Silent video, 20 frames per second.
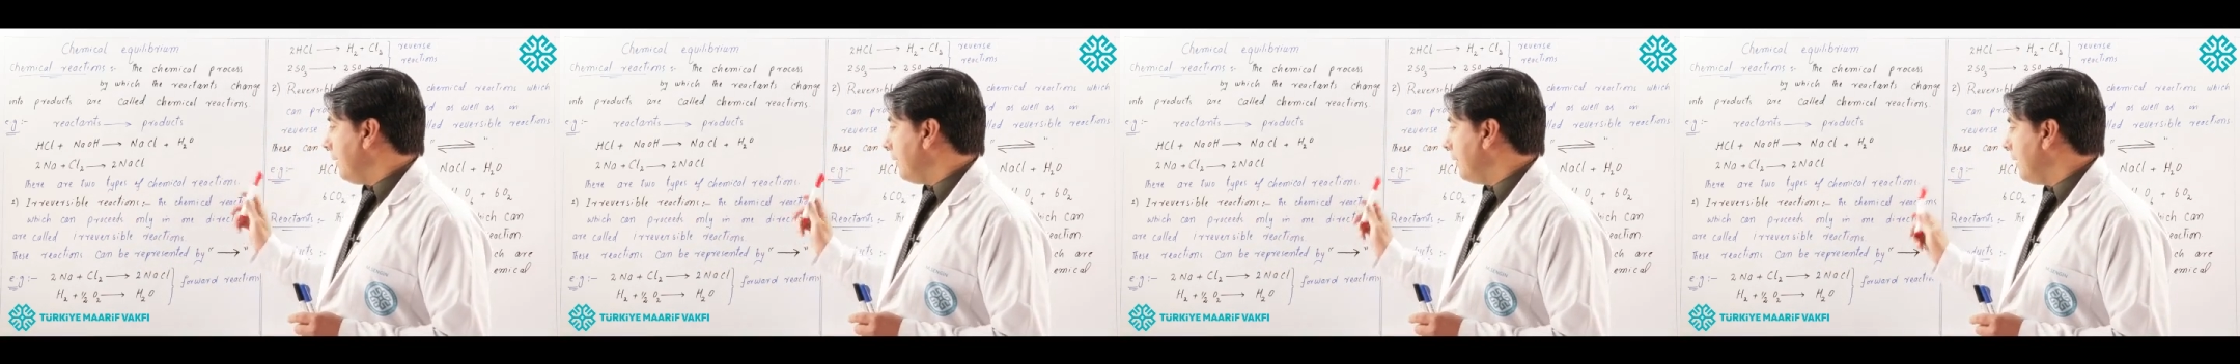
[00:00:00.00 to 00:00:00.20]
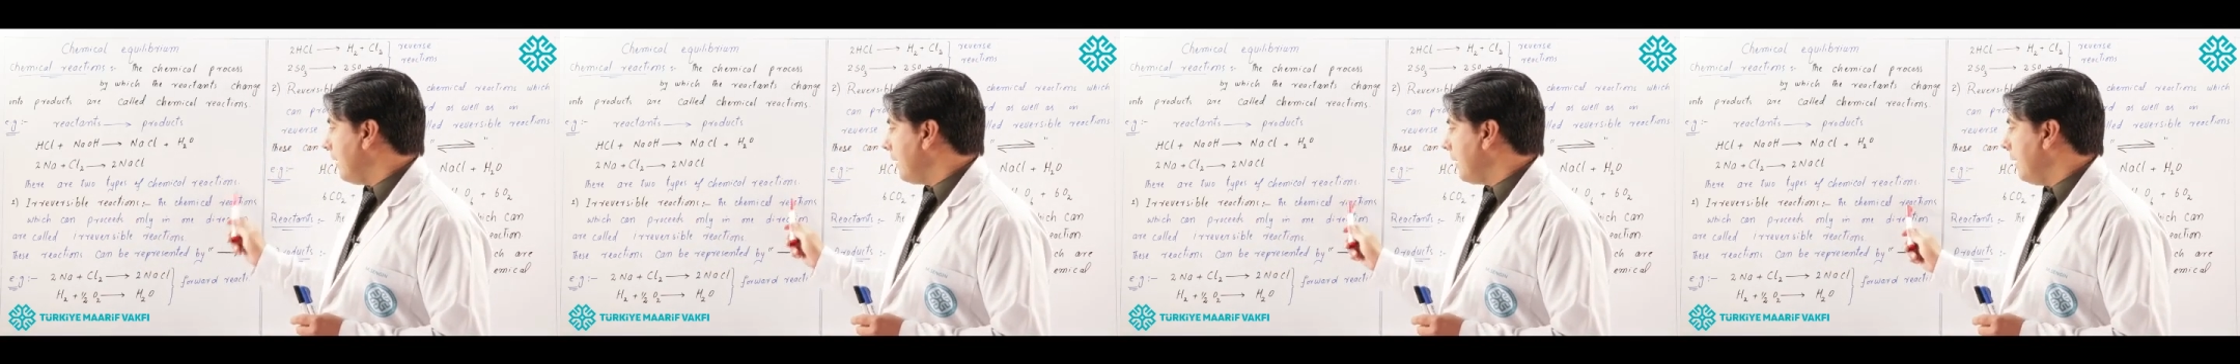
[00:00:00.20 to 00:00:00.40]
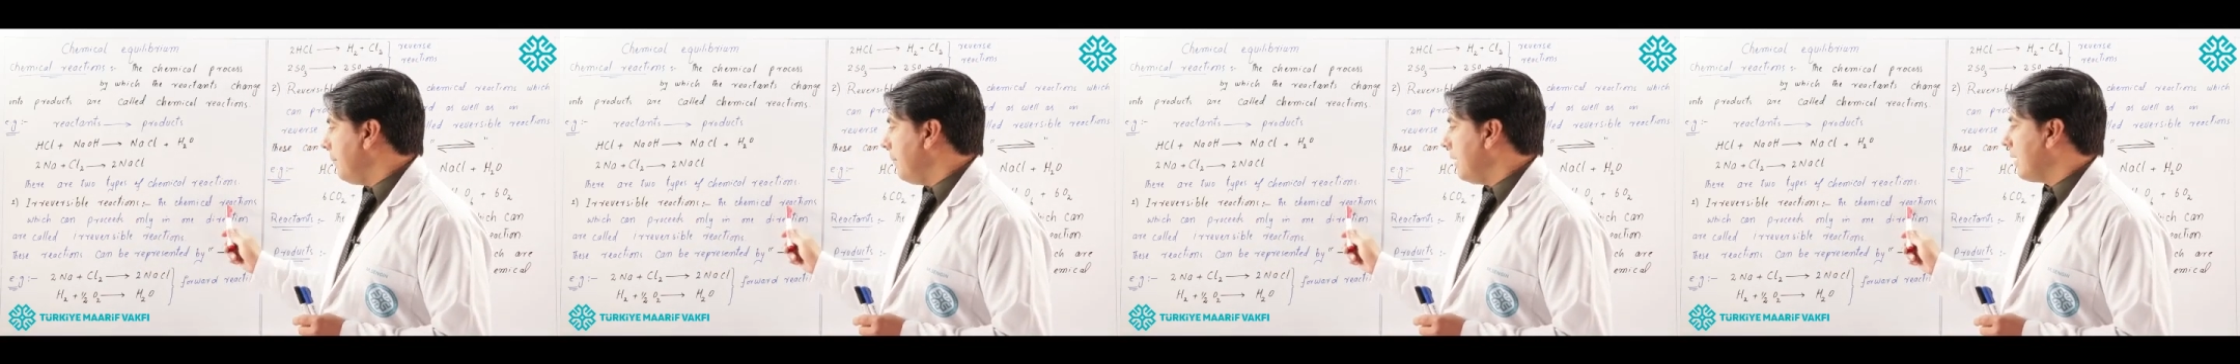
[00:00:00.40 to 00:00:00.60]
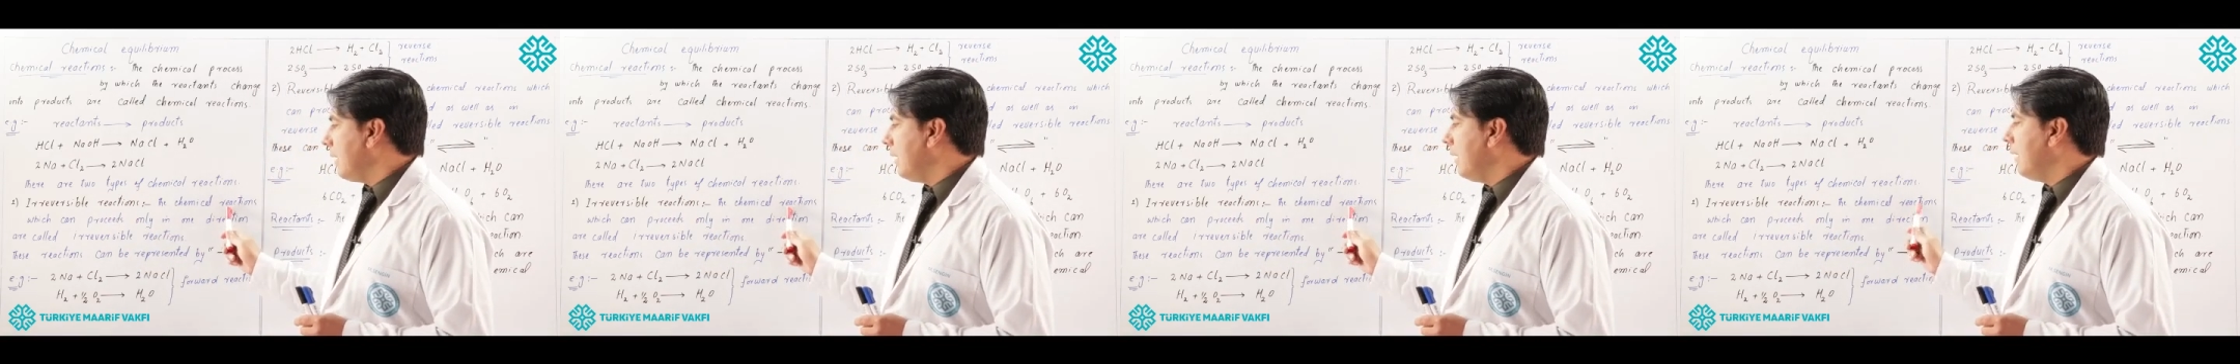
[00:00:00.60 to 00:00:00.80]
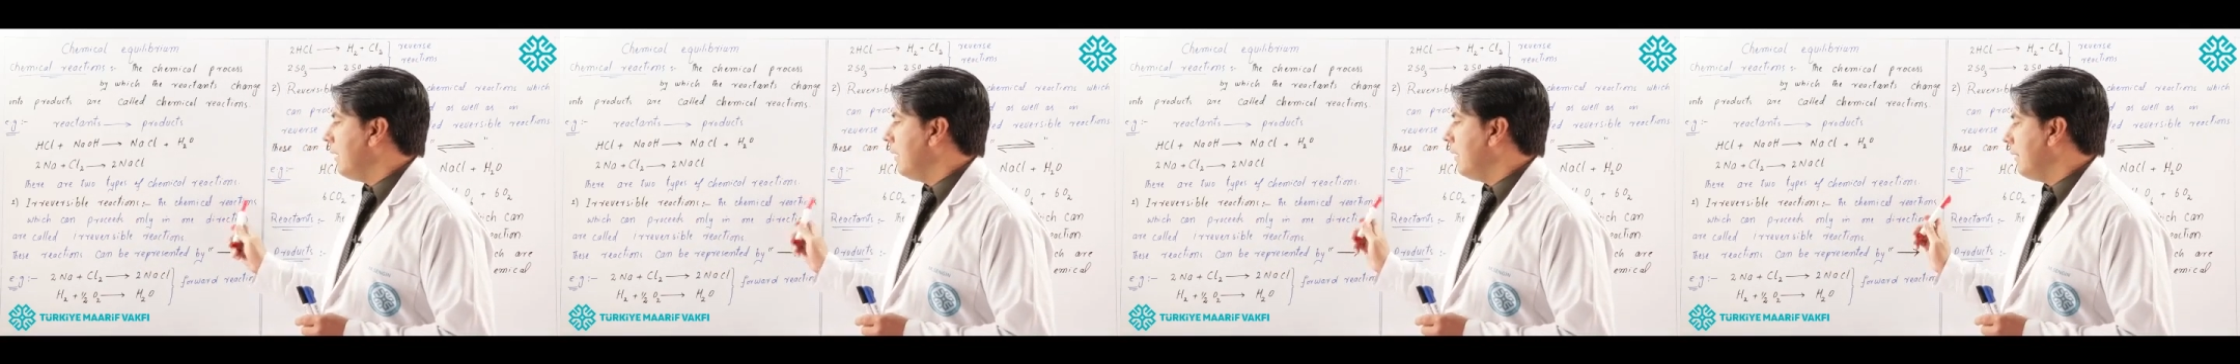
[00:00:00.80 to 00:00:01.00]
the
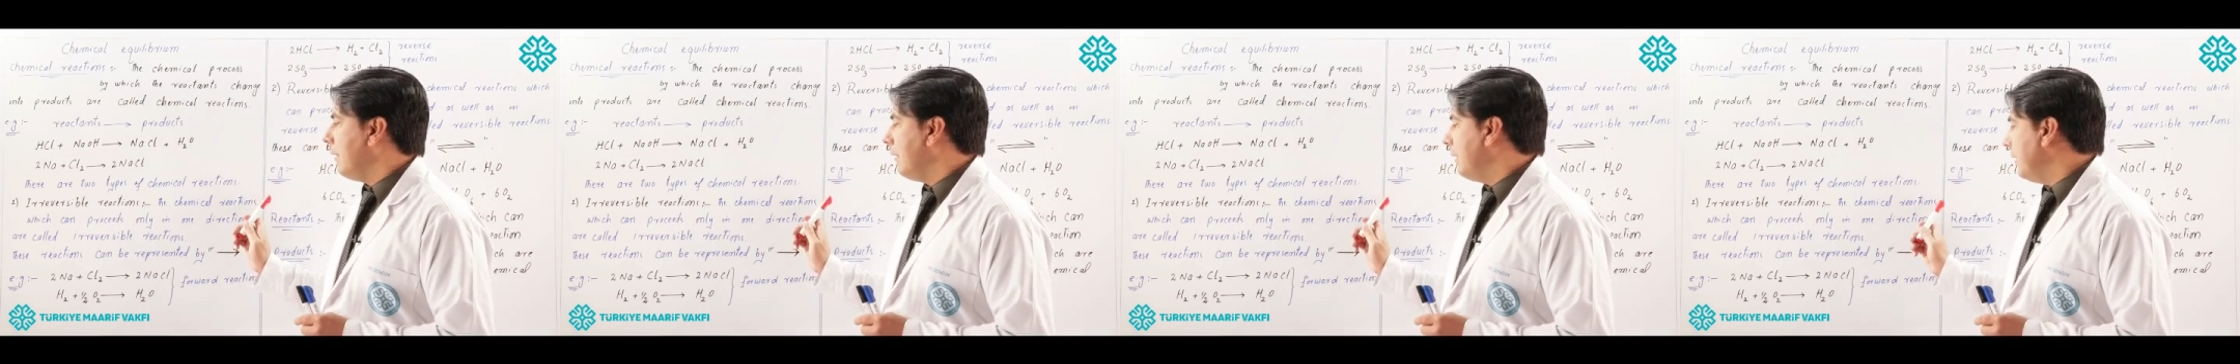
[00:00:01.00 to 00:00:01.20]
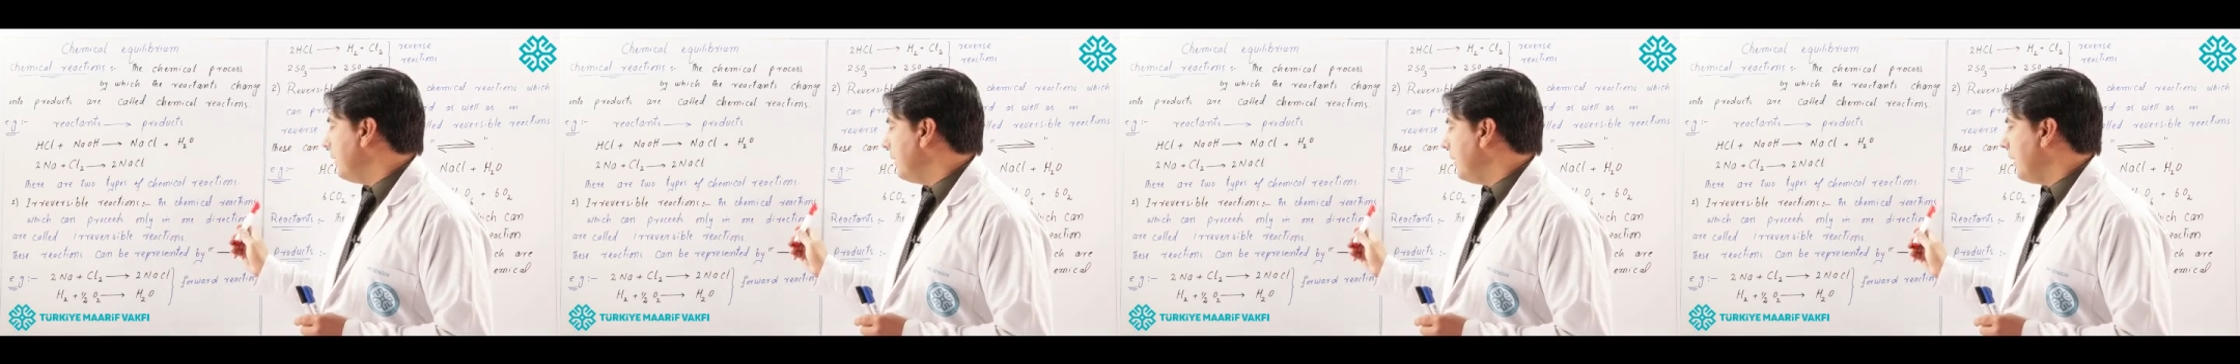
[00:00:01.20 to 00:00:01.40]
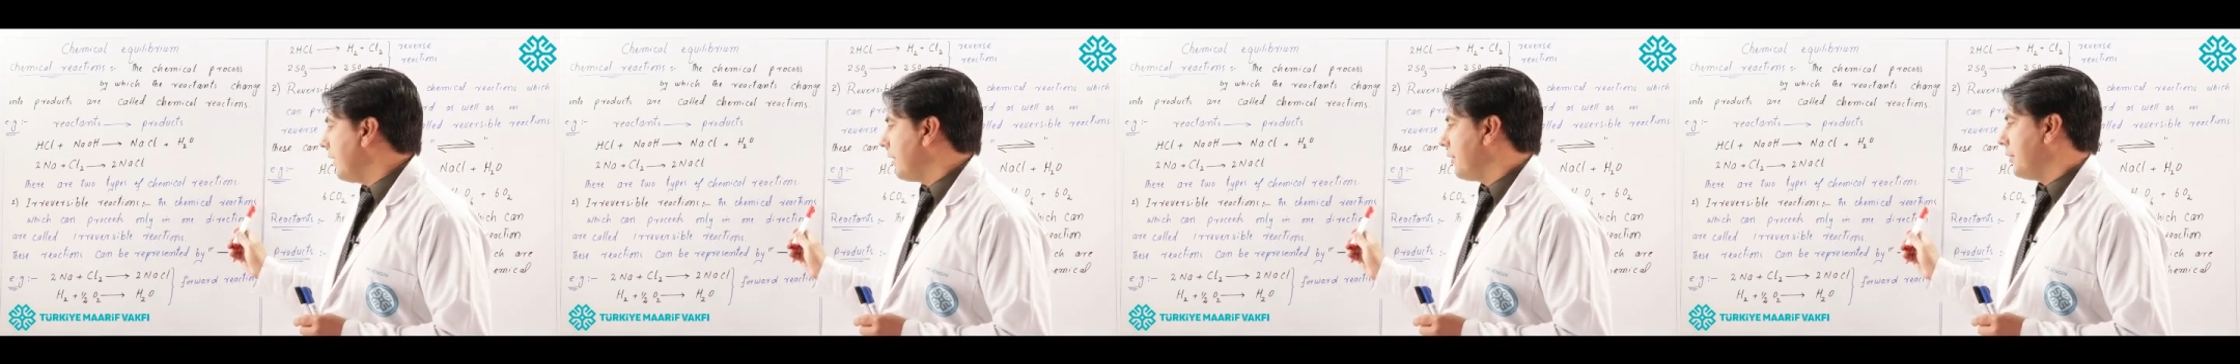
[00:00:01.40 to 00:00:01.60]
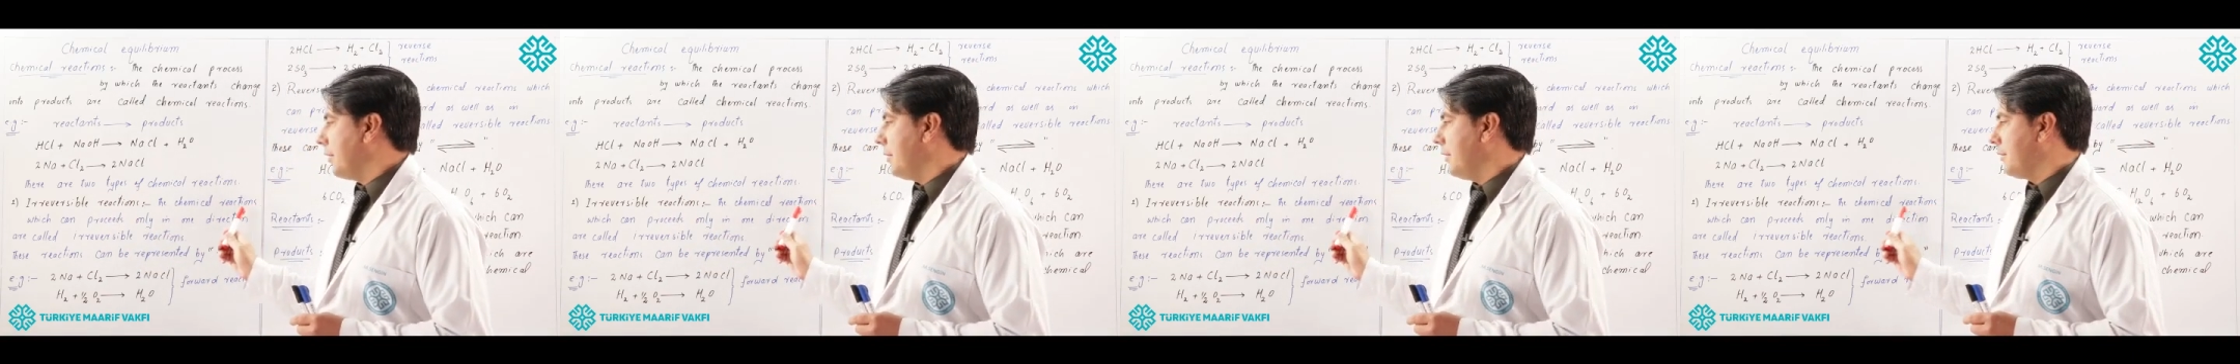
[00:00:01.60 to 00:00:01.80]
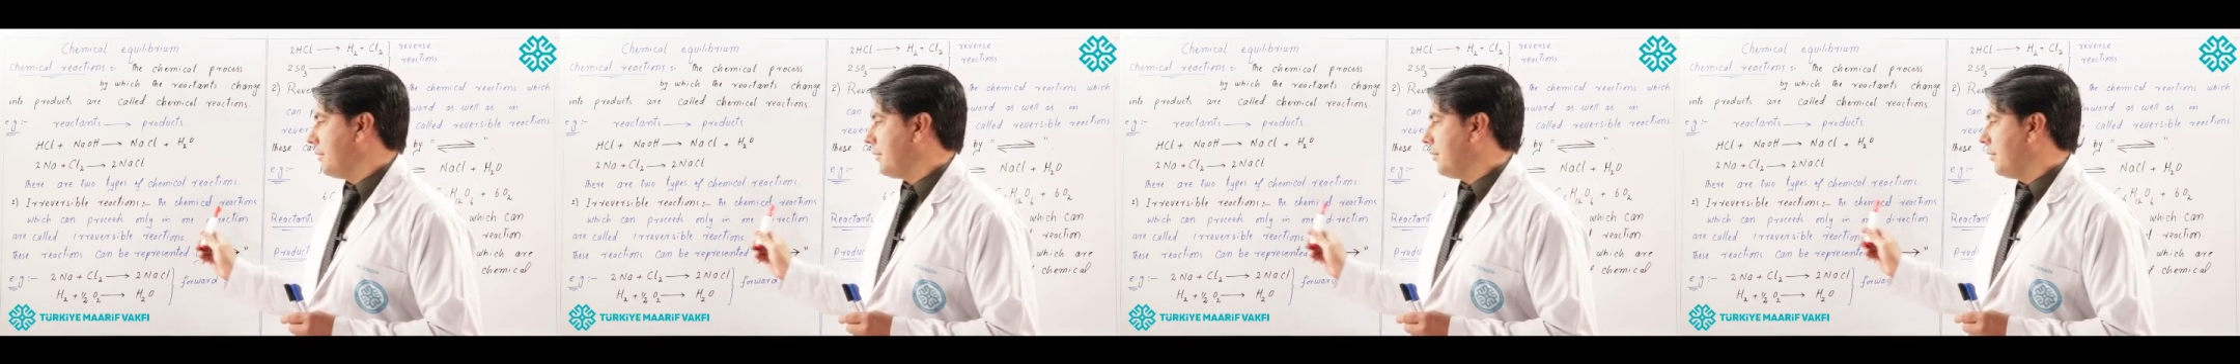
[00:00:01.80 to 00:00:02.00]
chemical
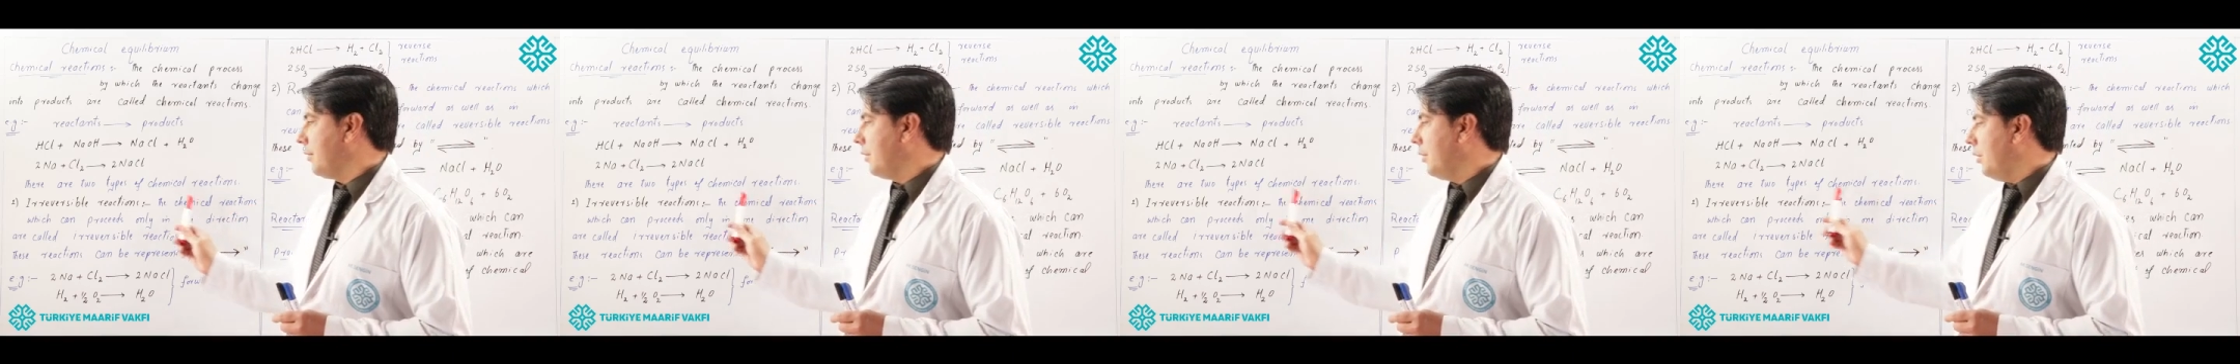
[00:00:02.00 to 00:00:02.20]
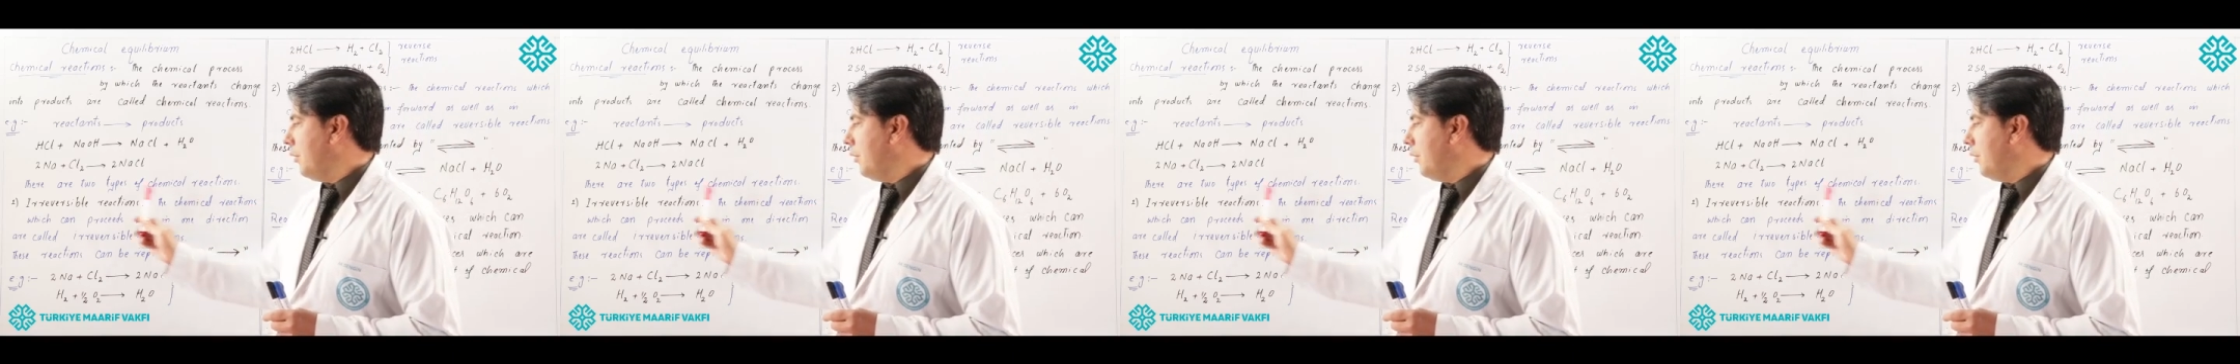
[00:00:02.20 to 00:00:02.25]
reactions